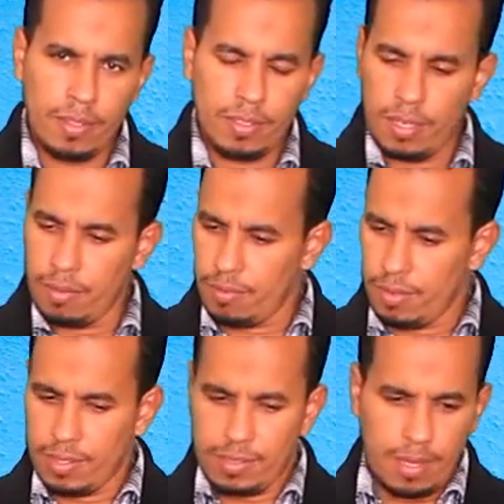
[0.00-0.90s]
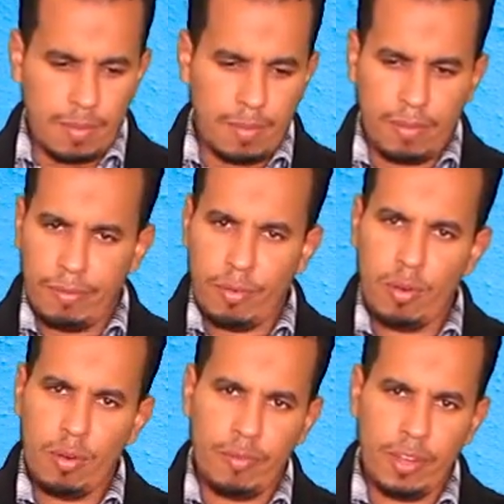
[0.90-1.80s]
till, let's say, maybe
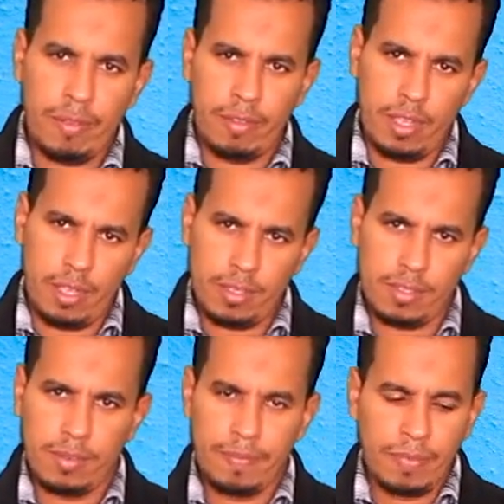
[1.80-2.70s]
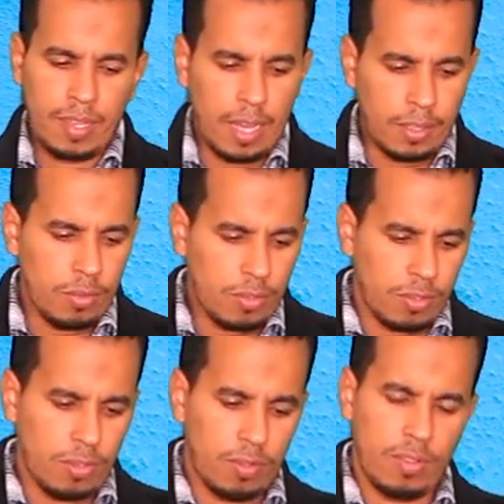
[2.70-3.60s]
4 or 5 years, I used
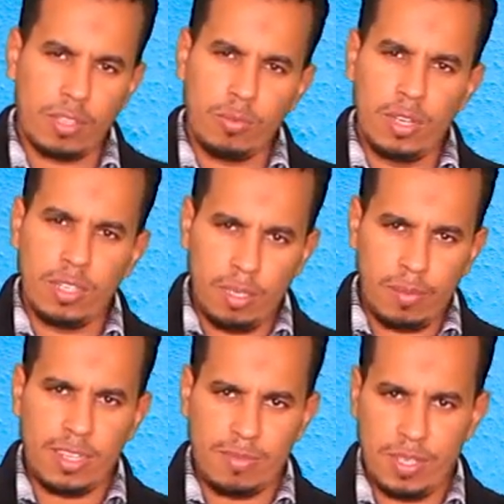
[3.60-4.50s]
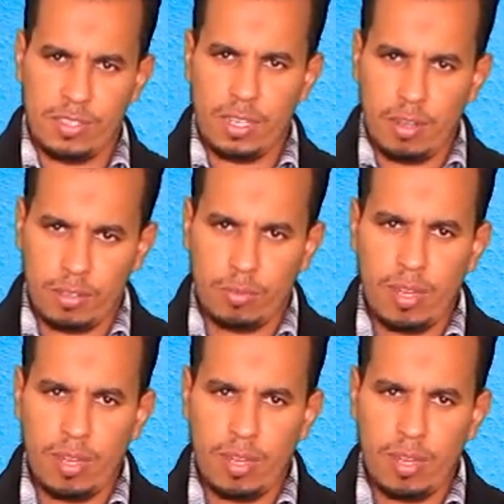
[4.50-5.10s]
to use that word in my speech a lot.